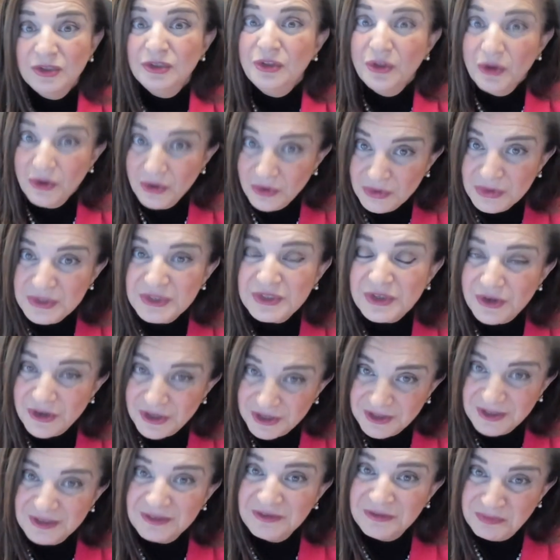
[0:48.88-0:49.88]
Those
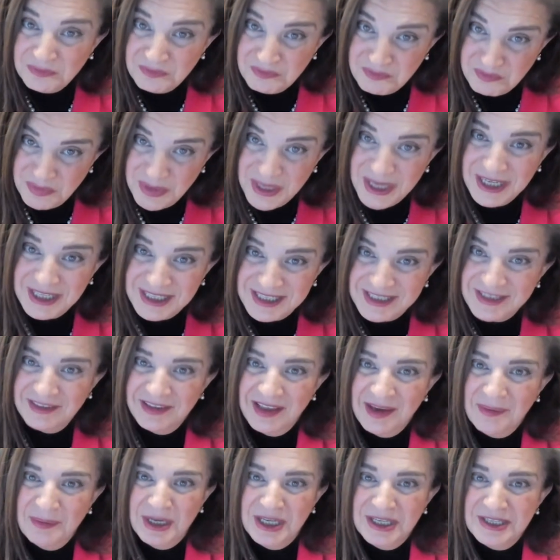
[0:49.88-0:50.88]
are the big
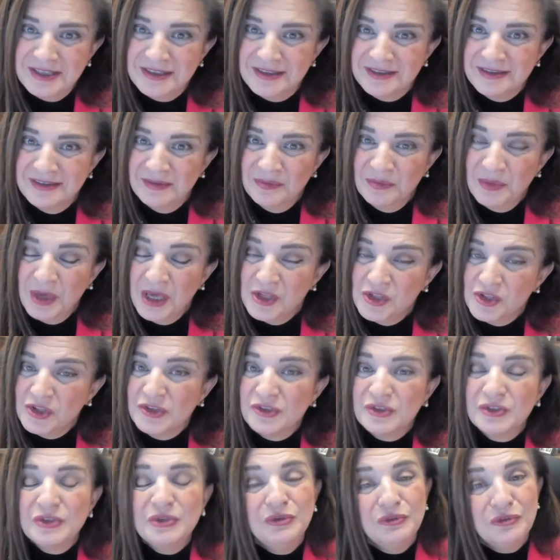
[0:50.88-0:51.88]
dilemmas.
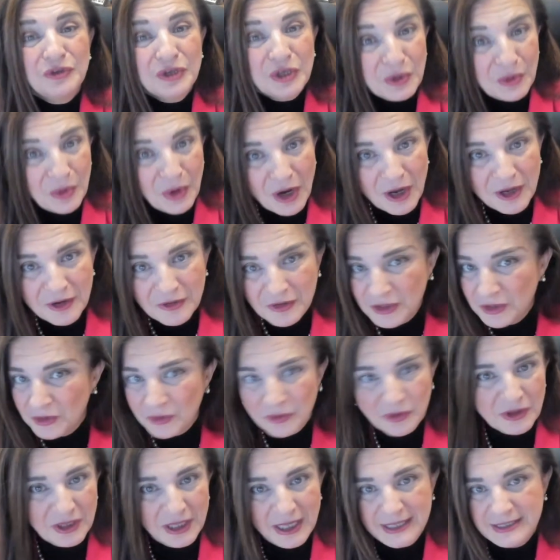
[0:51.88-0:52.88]
Patients who require an
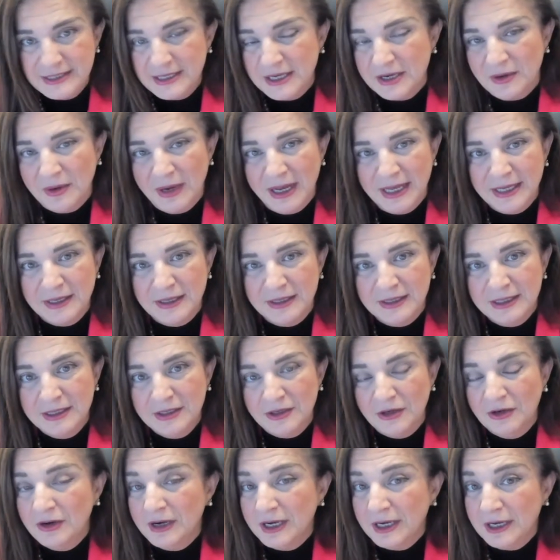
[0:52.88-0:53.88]
oral anticoagulant
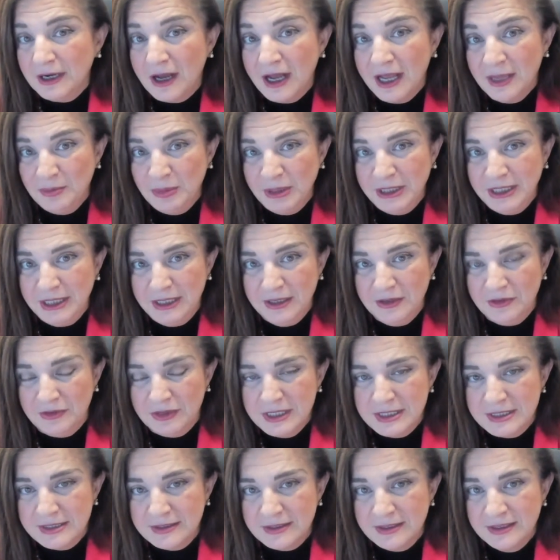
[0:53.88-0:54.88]
are at high bleeding
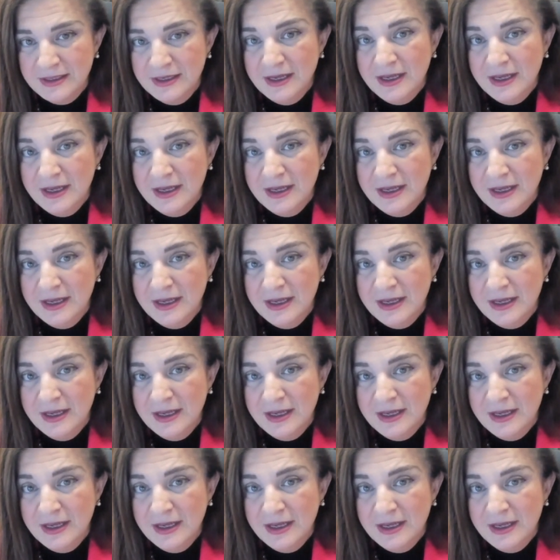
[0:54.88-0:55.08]
risk.